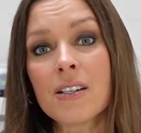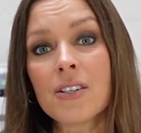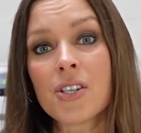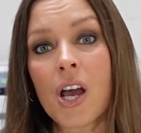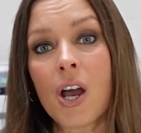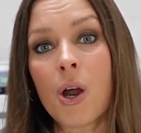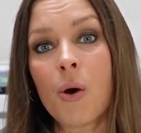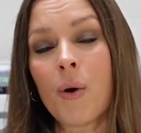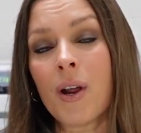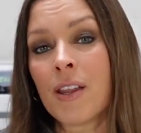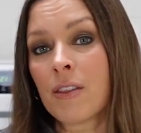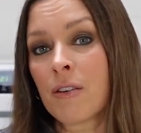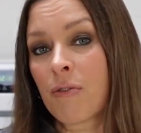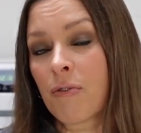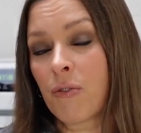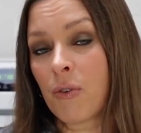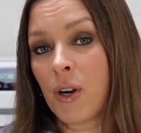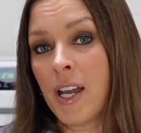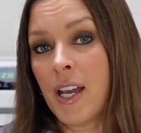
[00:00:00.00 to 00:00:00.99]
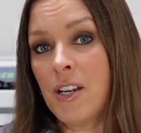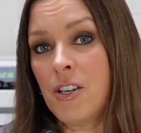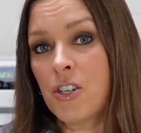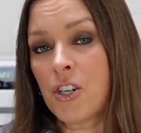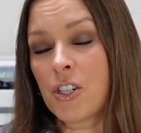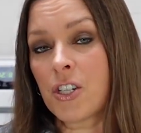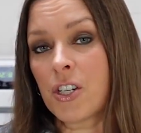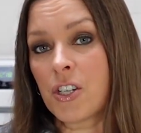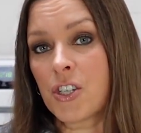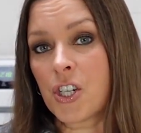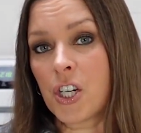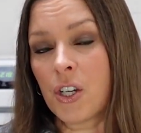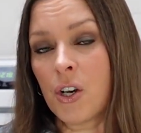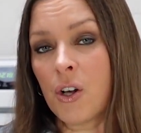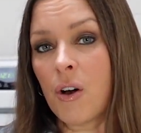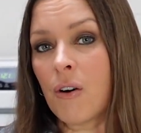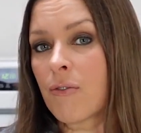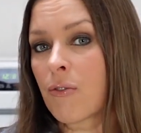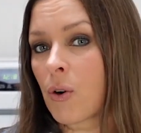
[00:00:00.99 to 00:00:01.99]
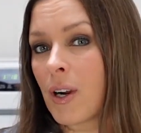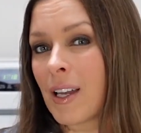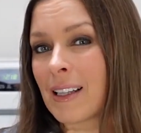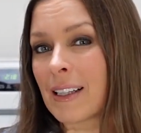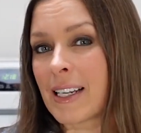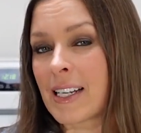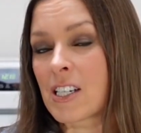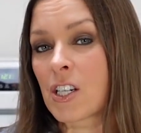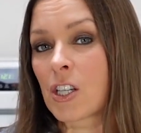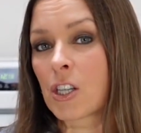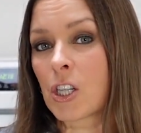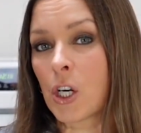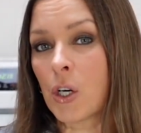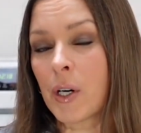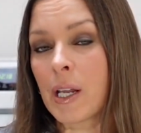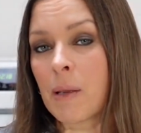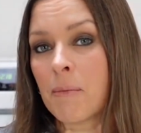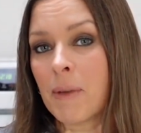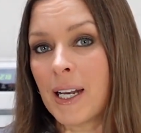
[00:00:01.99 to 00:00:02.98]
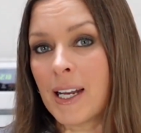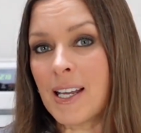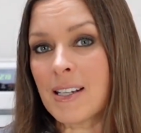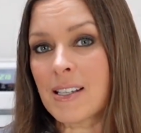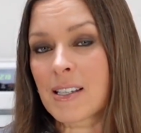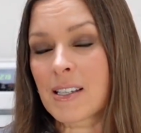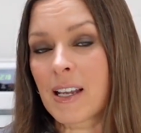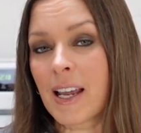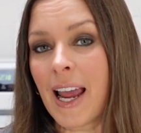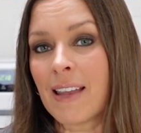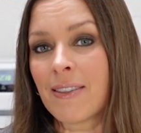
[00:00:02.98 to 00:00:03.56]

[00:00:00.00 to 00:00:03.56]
the dough in the fridge to chill for at least 30 minutes,